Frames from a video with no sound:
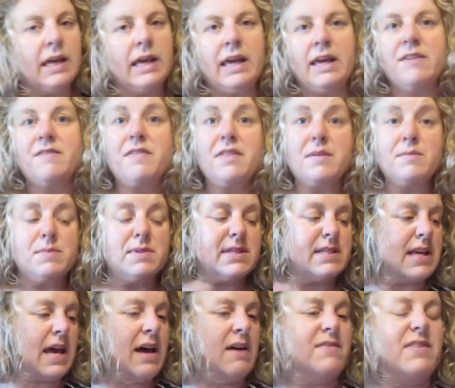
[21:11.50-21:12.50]
give
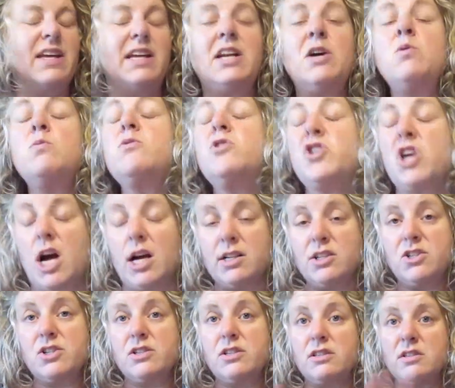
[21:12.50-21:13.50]
themselves, they don't
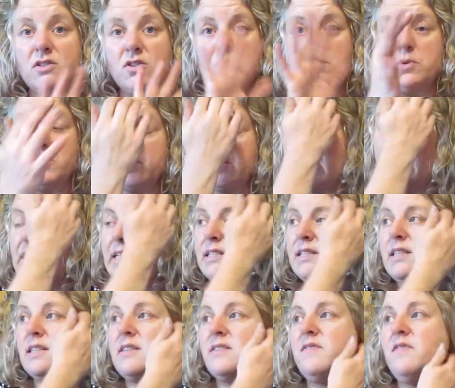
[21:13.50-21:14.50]
judge.
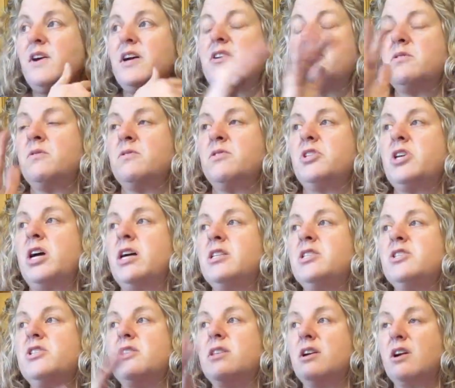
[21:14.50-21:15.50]
Superintendents at the fair don't
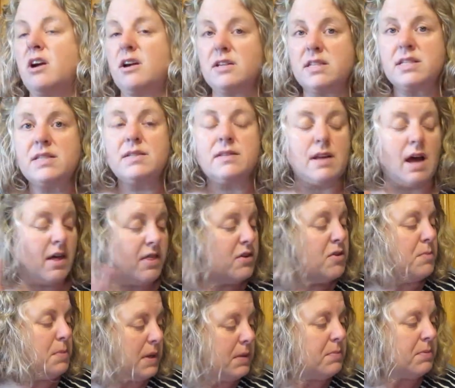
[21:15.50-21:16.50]
judge. There are
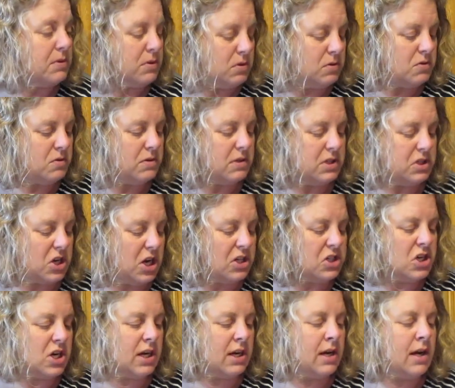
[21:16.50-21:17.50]
other people who do the
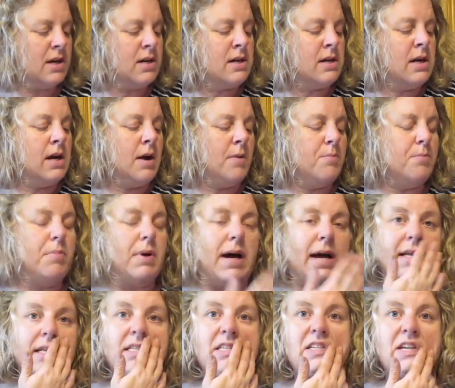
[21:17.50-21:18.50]
judging,
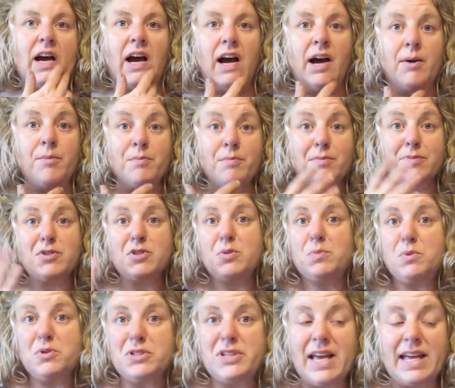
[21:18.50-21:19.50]
but
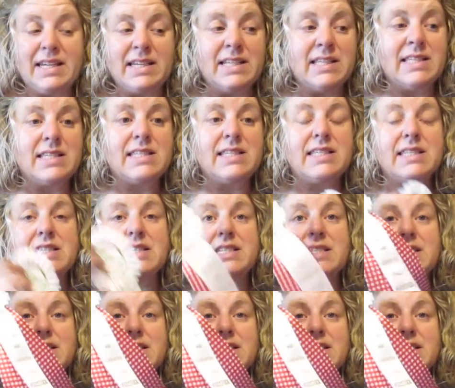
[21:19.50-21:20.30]
superintendents